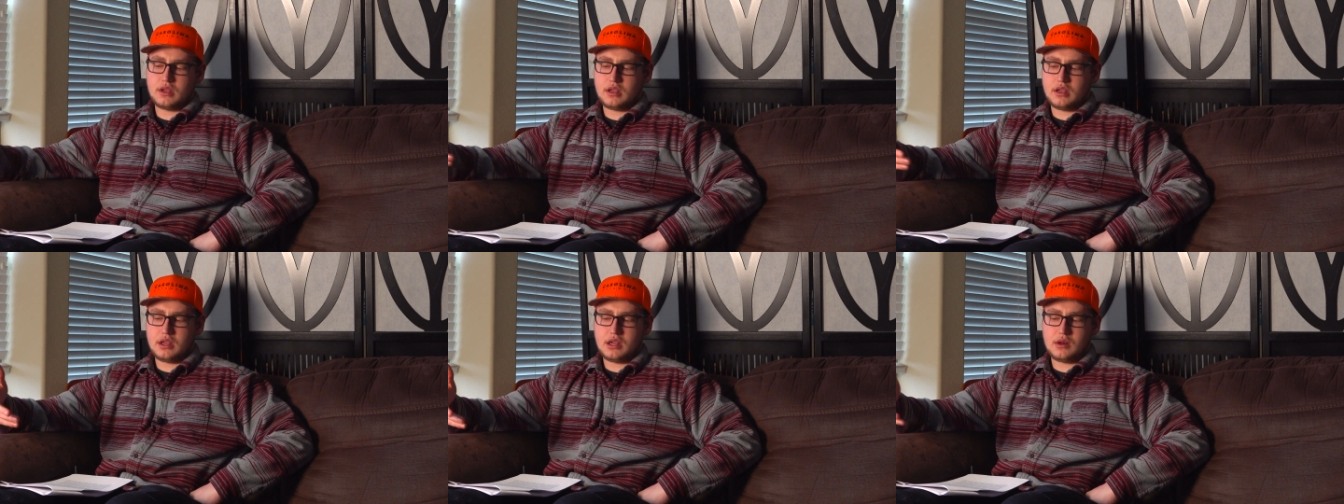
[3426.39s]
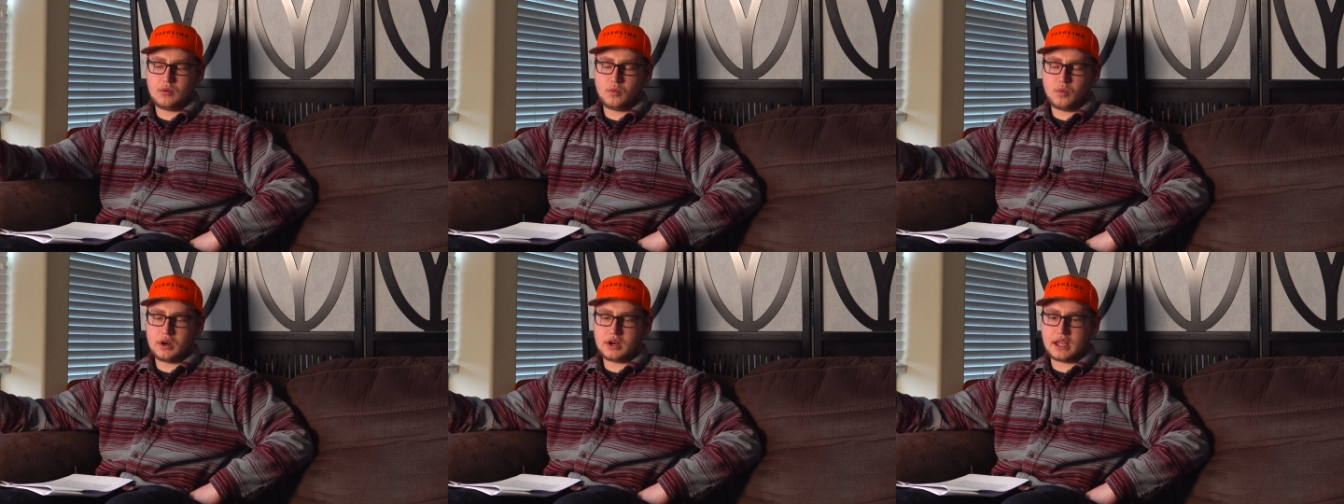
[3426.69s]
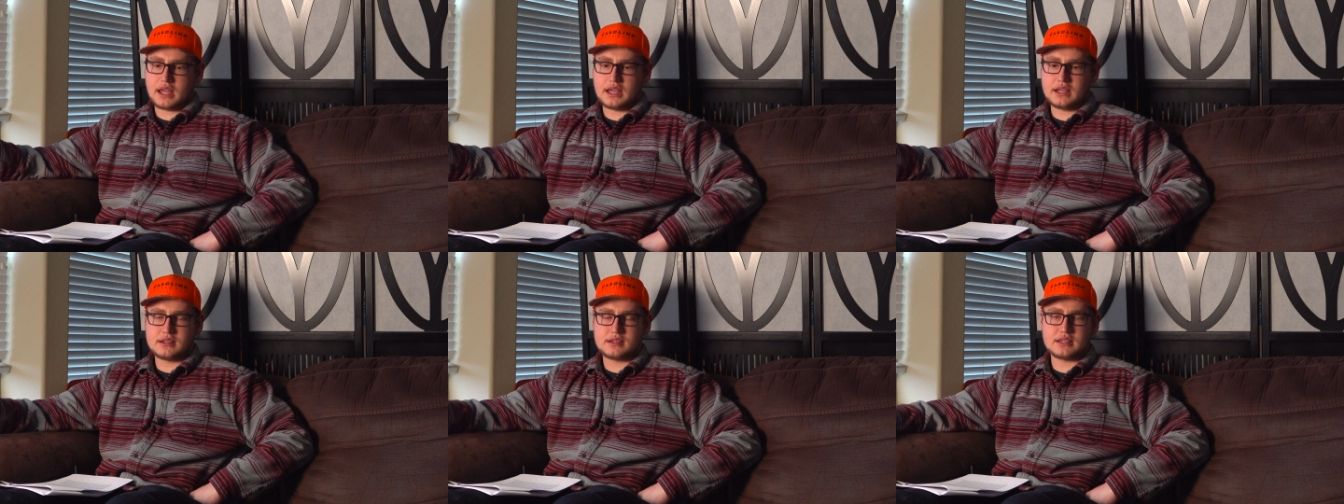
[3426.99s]
in one
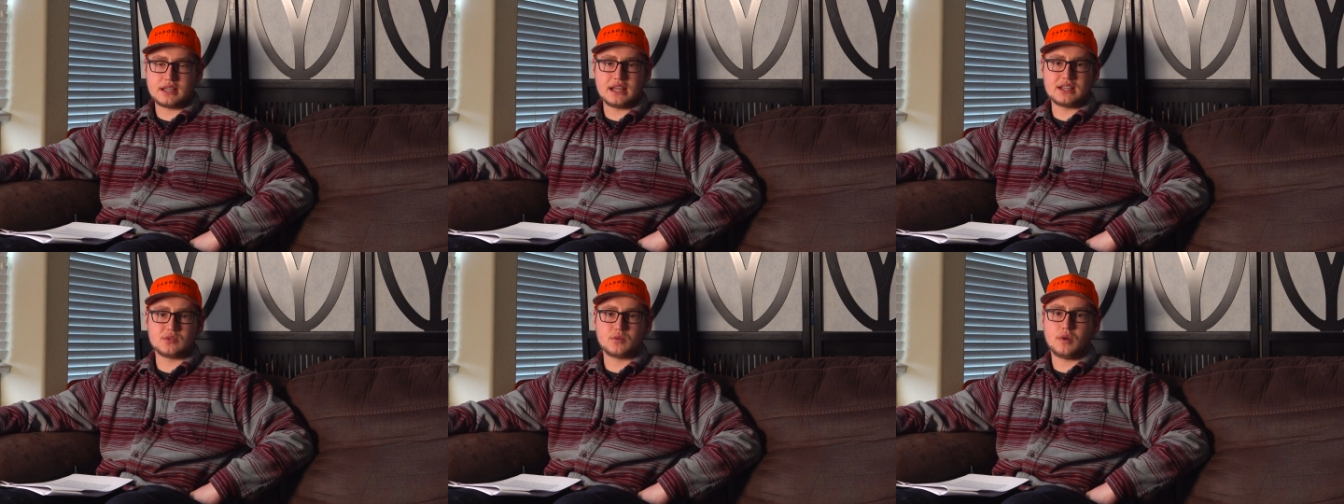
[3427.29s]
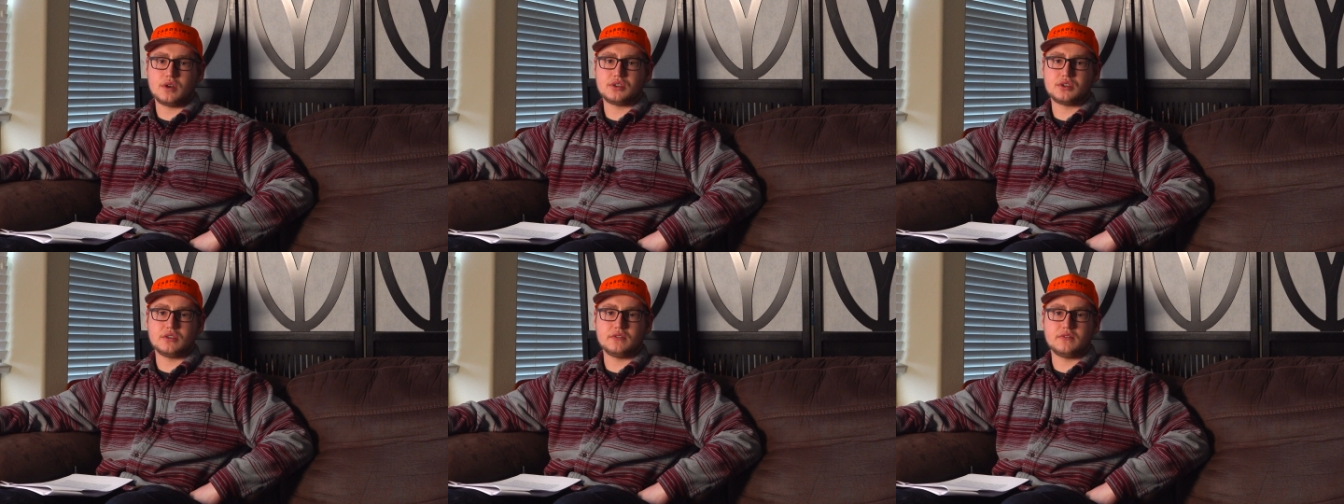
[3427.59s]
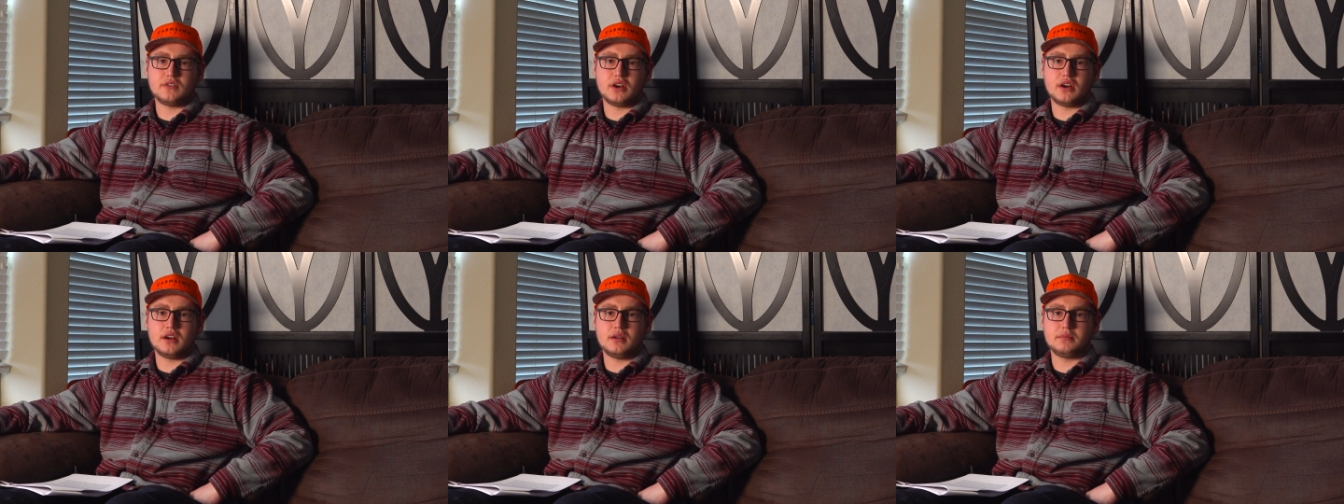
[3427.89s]
case, Sasquatch are
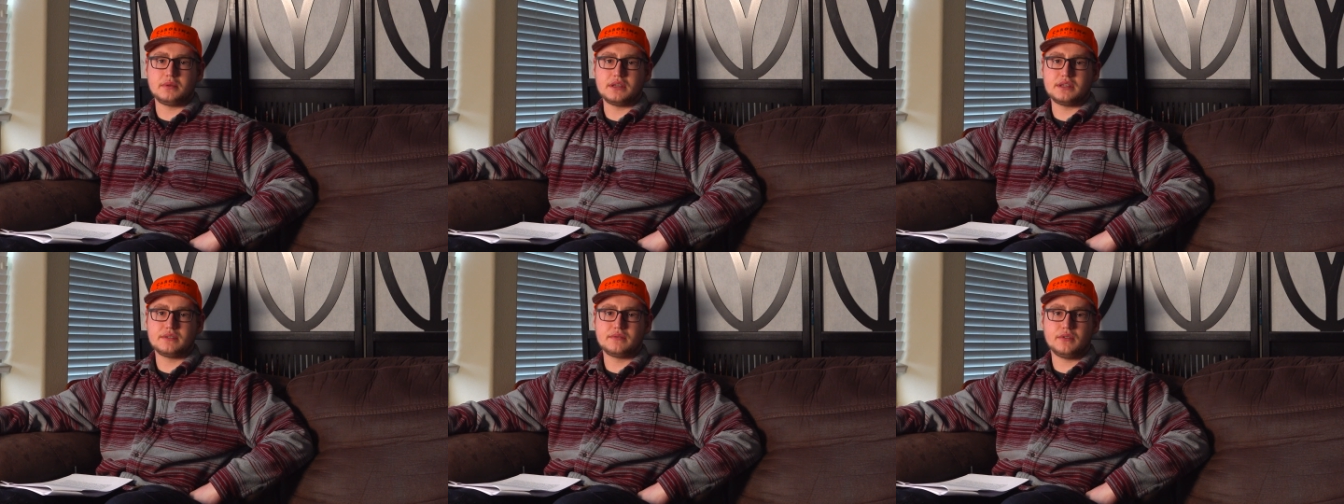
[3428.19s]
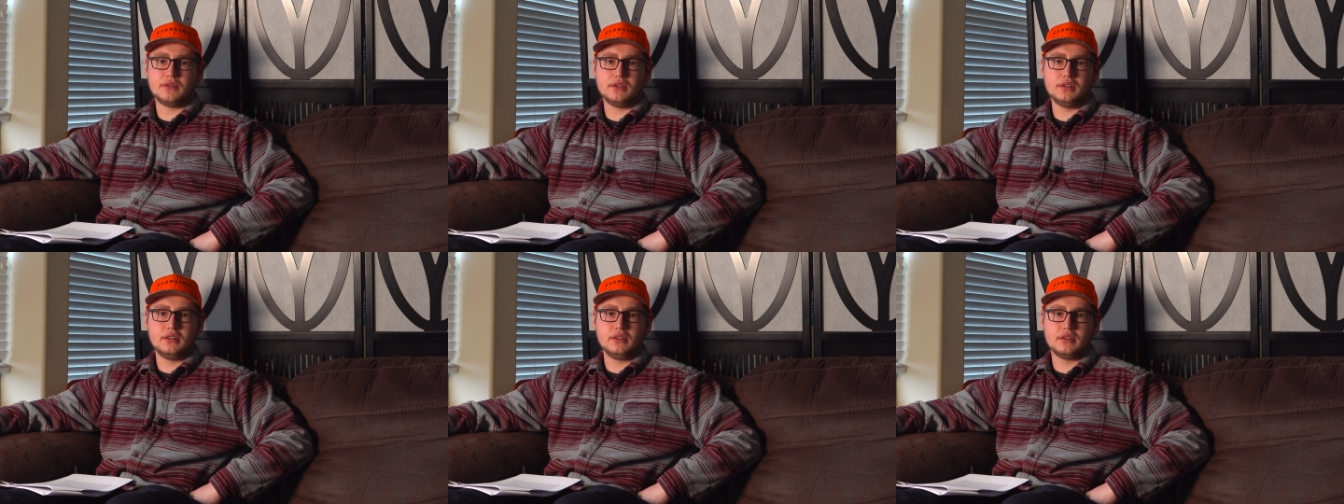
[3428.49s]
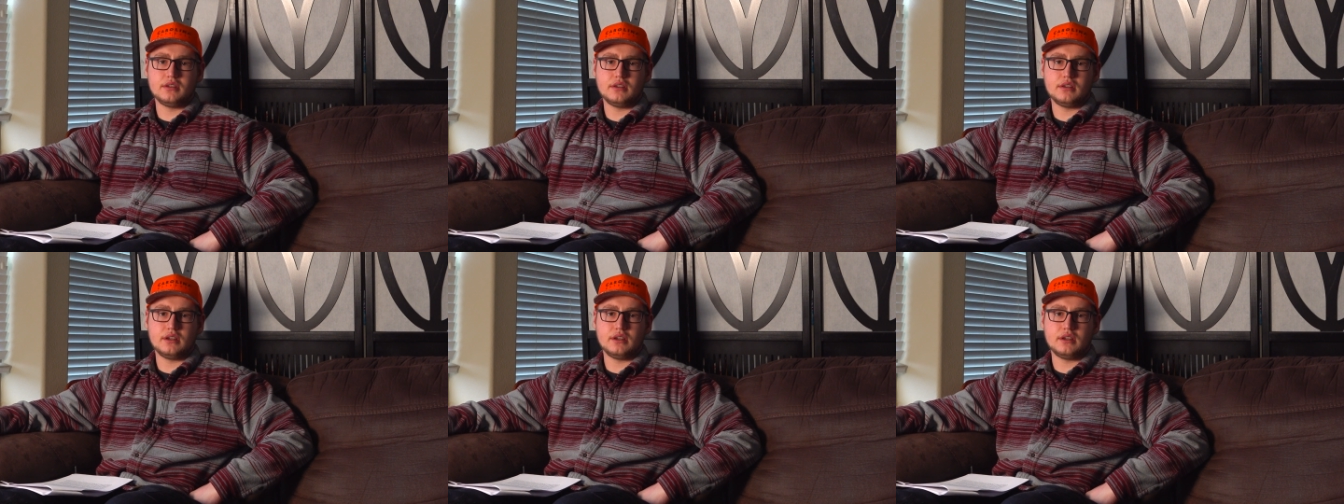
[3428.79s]
very peaceful,